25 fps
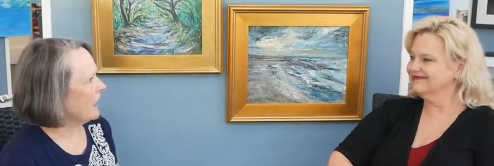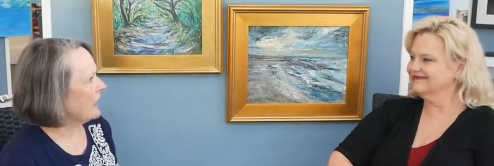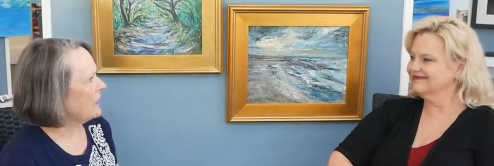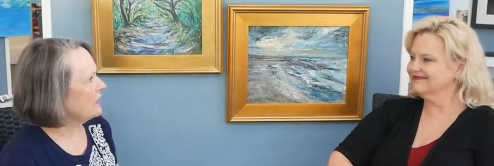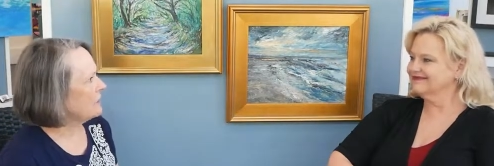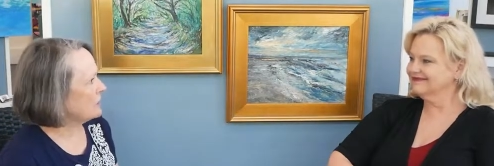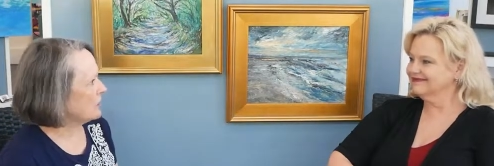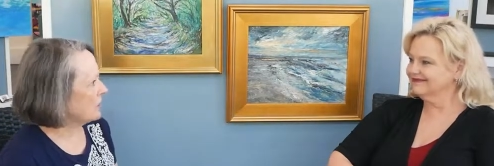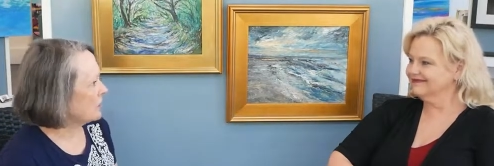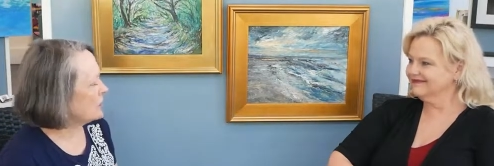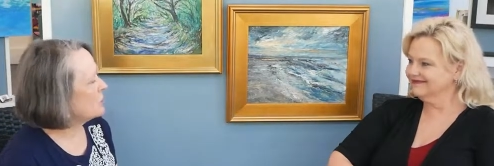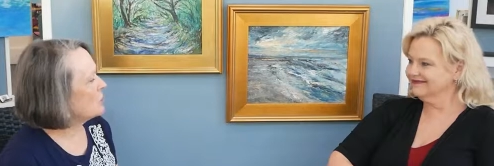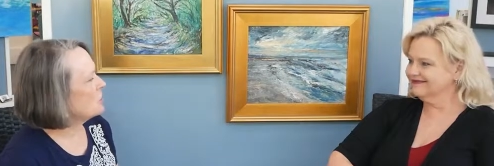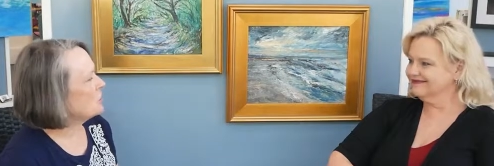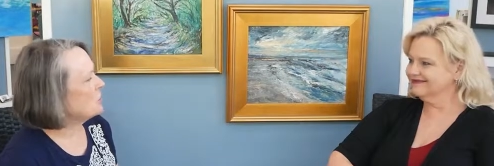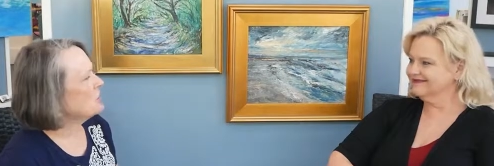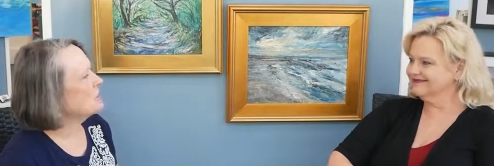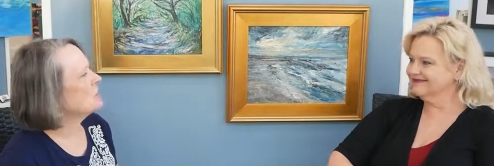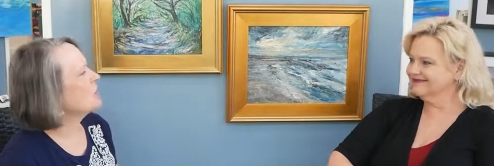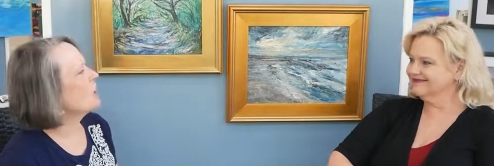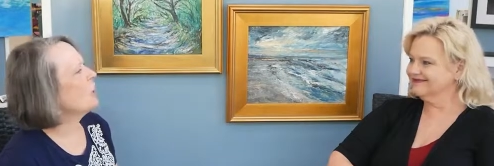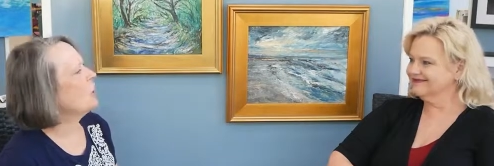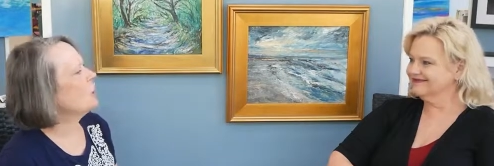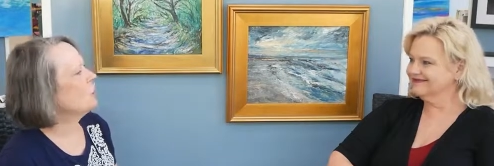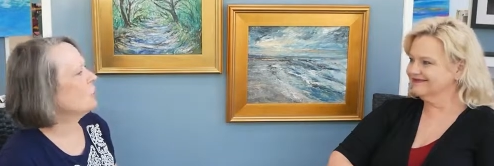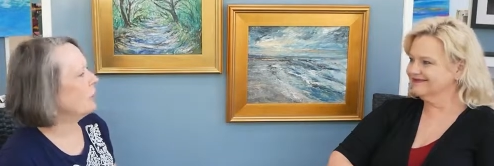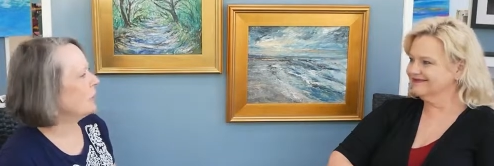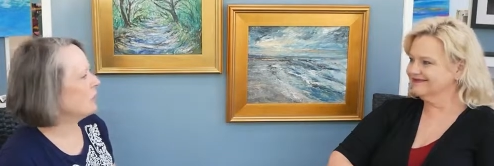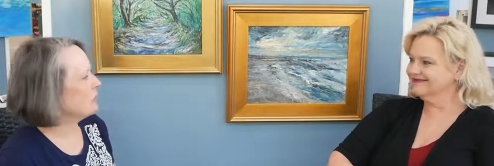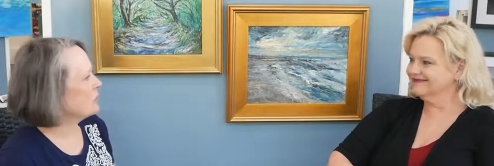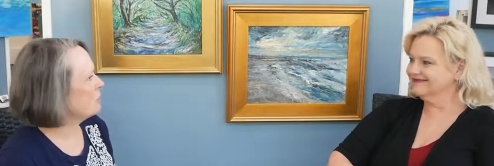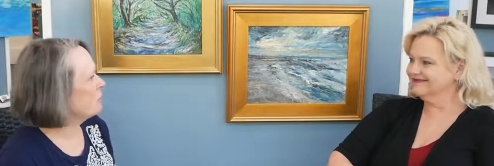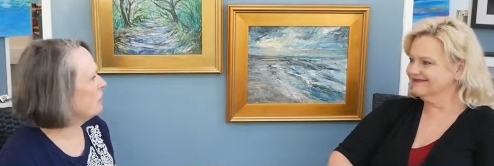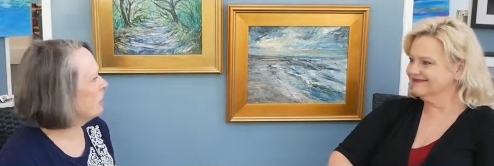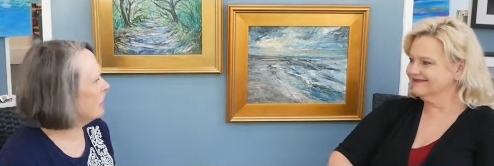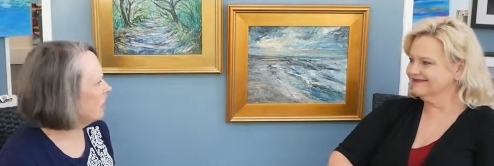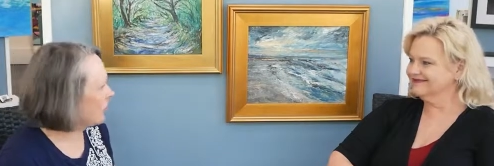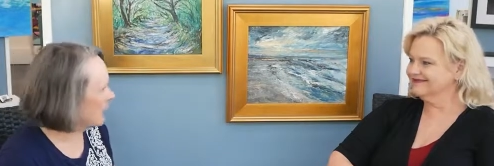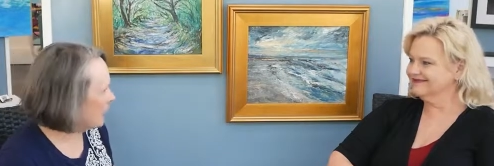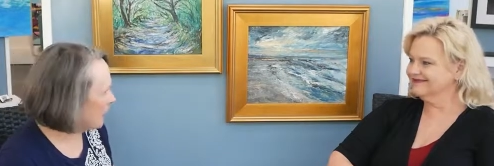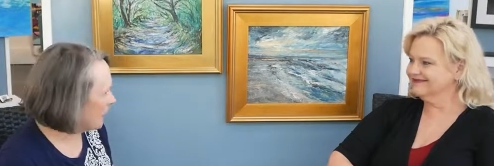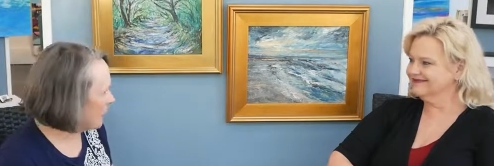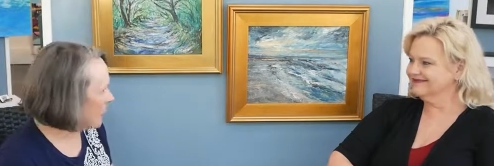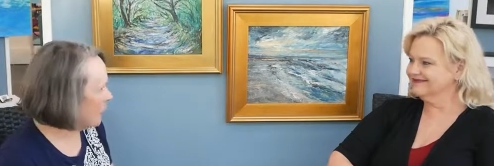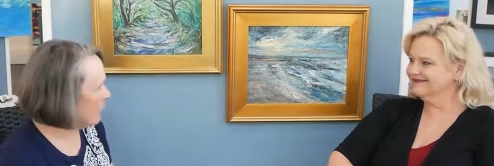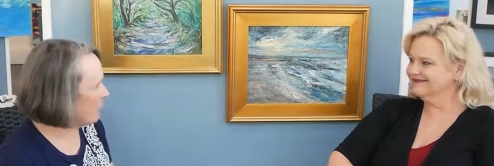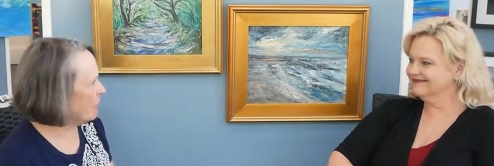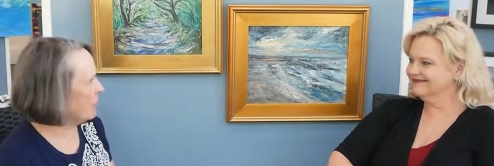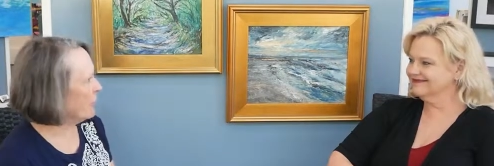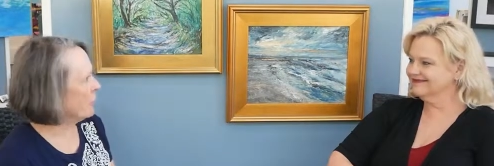Speaker 1: And, and she's always
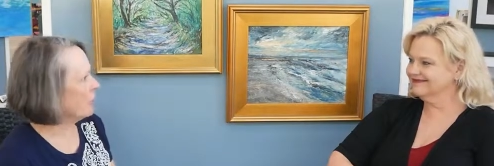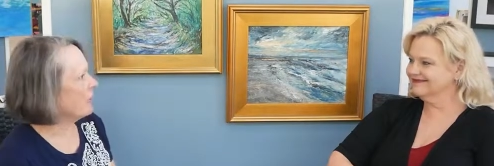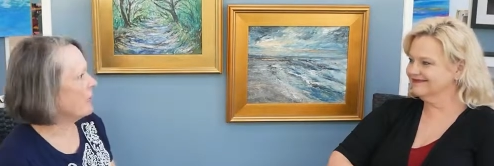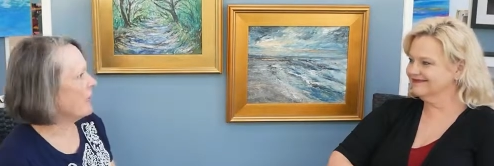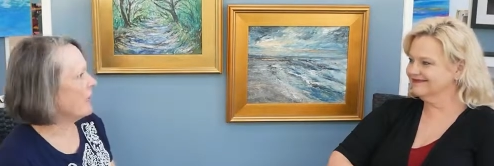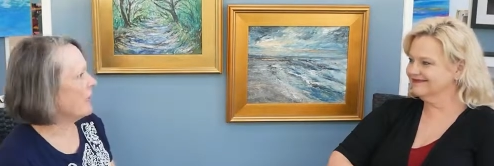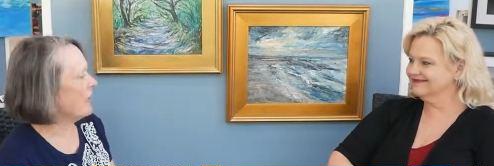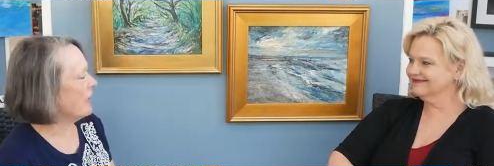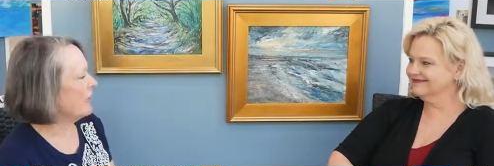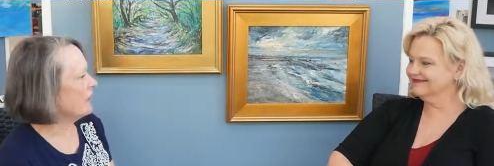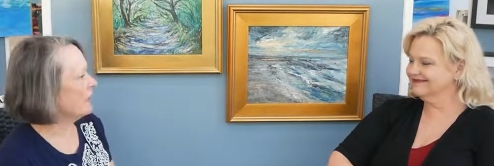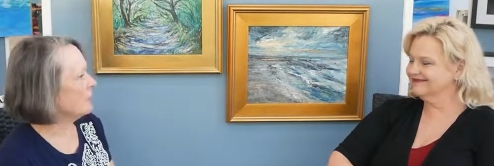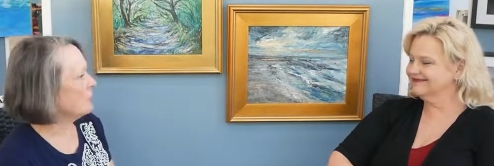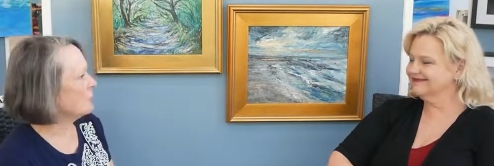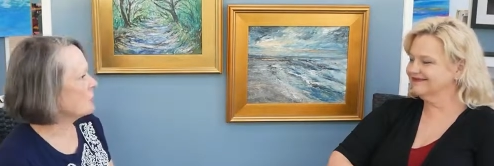picking up on that.